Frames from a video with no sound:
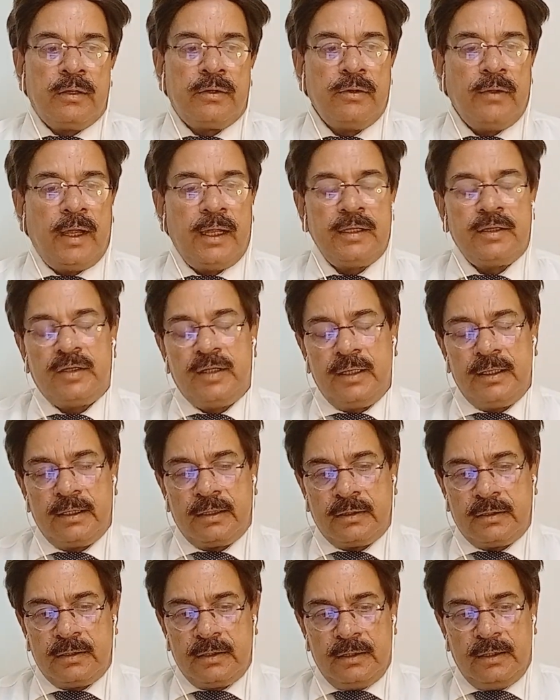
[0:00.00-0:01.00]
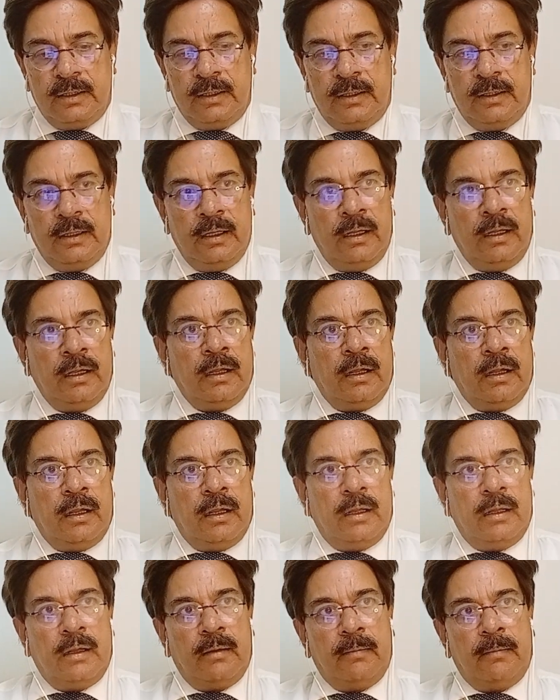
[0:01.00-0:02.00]
So, I think
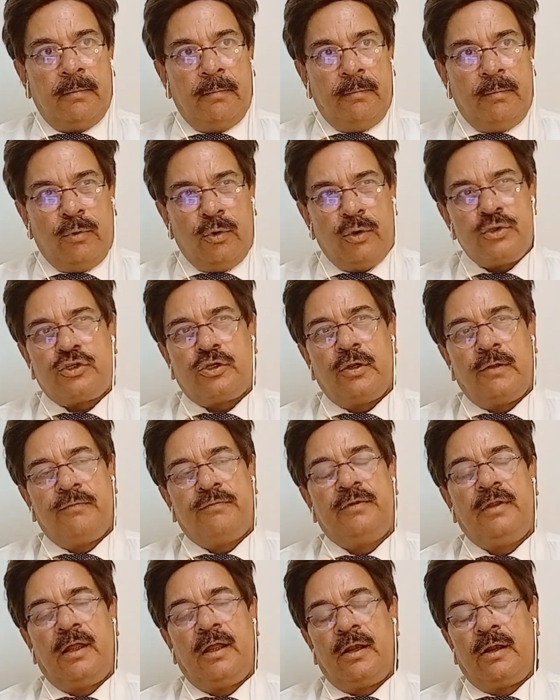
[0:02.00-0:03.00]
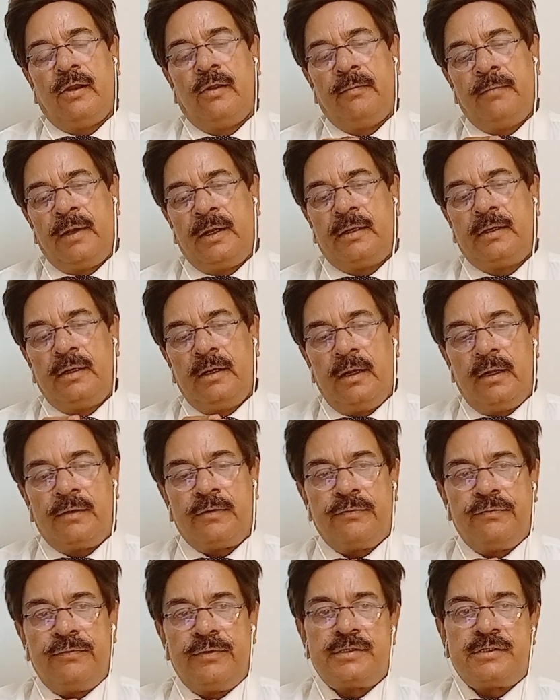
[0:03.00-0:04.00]
most of the raw
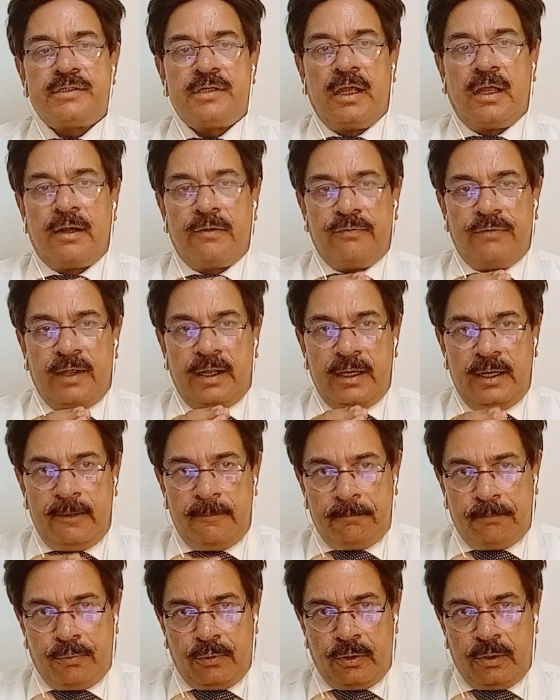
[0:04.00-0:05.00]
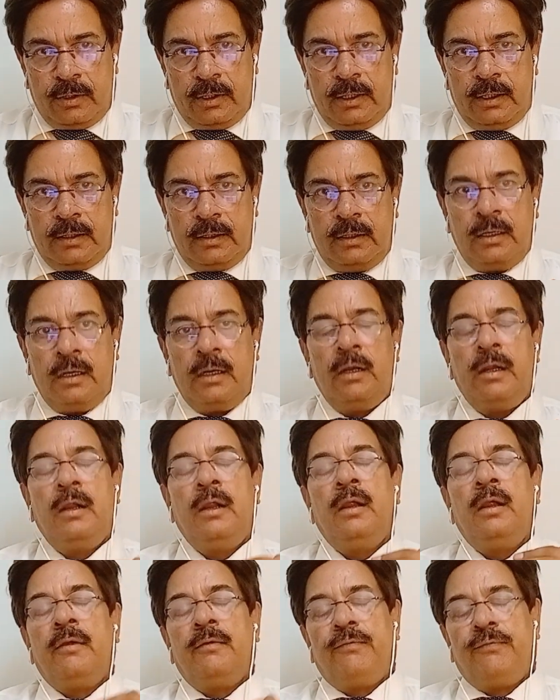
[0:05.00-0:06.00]
materials which are very important
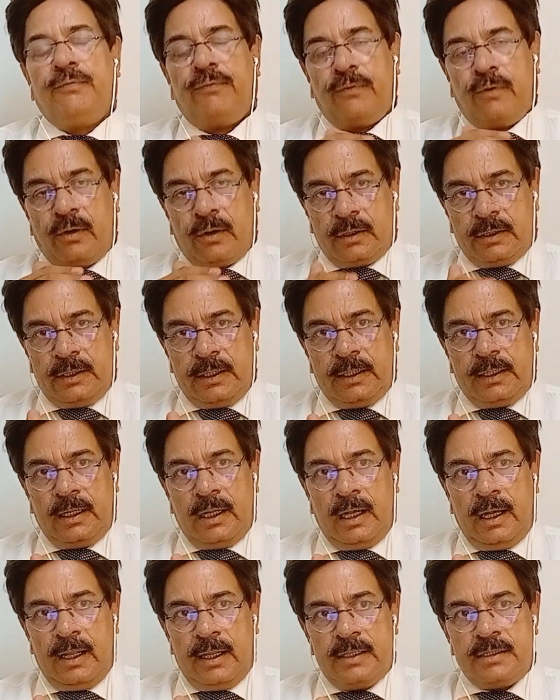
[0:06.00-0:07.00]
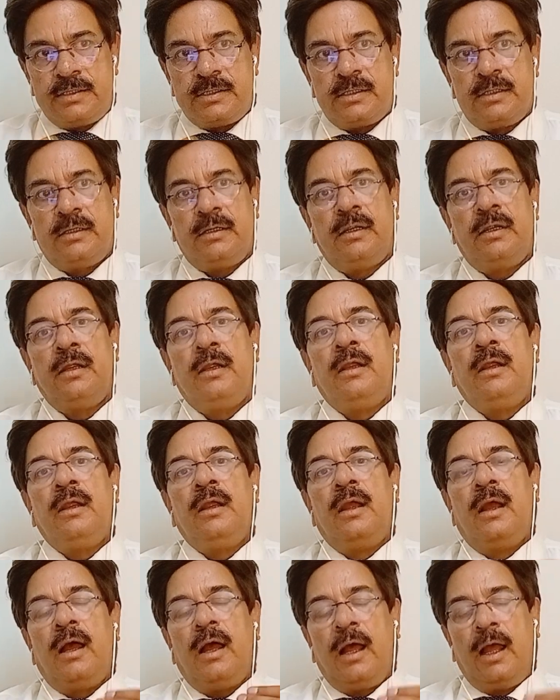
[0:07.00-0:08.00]
for the glaze
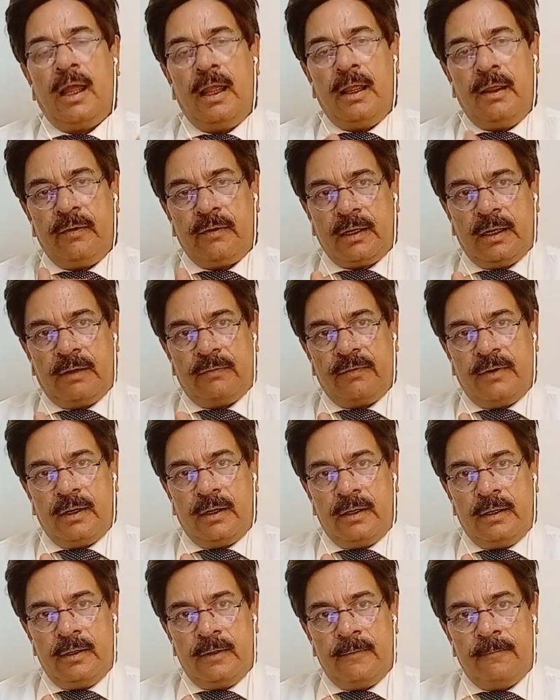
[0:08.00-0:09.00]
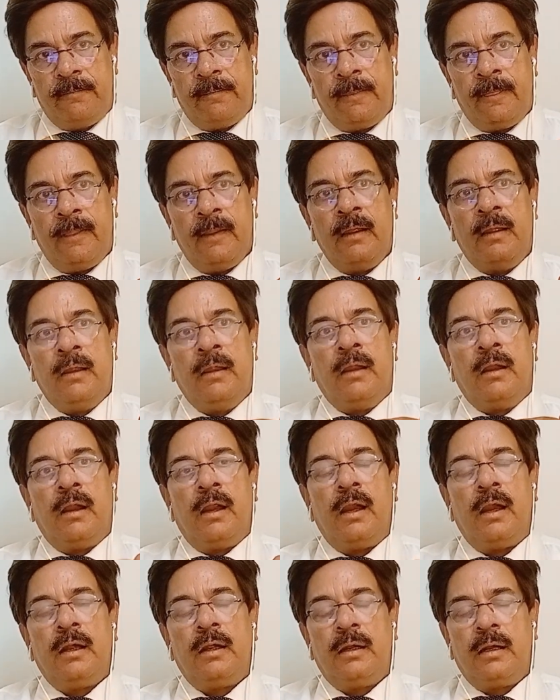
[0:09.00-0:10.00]
I have covered,
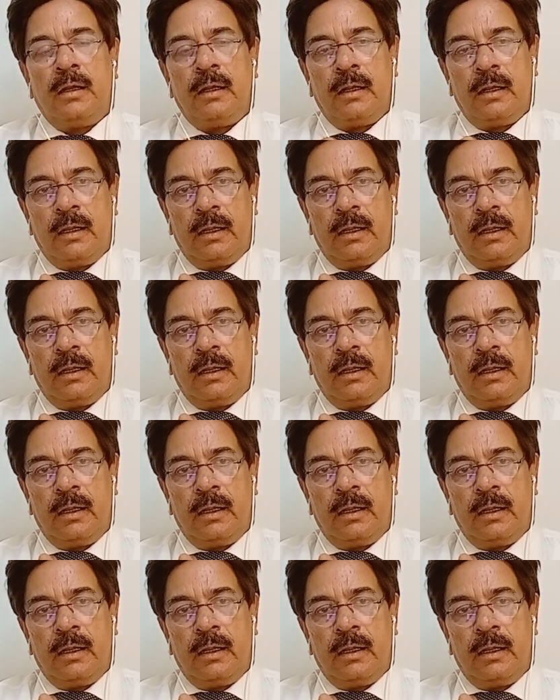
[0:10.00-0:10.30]
and